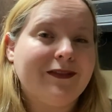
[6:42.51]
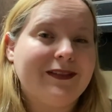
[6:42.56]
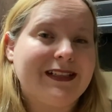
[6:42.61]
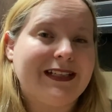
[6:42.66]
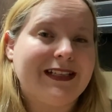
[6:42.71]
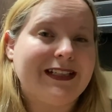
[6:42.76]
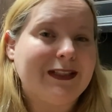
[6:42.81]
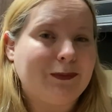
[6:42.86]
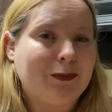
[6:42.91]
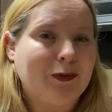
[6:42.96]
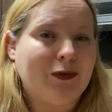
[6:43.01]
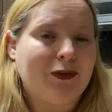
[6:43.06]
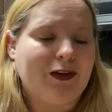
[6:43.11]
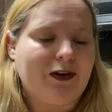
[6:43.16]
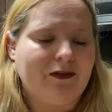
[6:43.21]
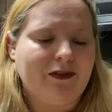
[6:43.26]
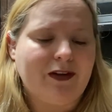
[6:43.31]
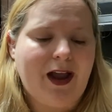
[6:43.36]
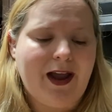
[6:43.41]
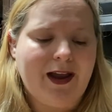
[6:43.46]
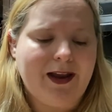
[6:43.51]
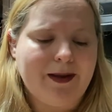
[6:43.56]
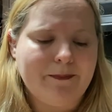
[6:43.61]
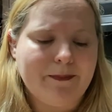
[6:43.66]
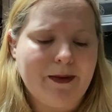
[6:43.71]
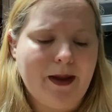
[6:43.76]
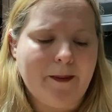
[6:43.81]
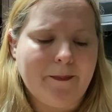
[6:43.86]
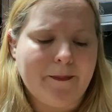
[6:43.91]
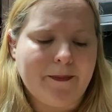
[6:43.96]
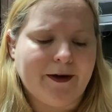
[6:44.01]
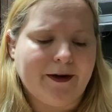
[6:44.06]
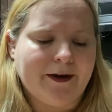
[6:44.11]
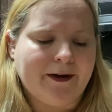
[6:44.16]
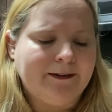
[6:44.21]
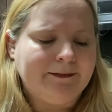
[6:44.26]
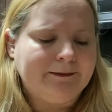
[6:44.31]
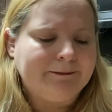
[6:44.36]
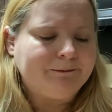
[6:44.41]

teaspoon of cayenne pepper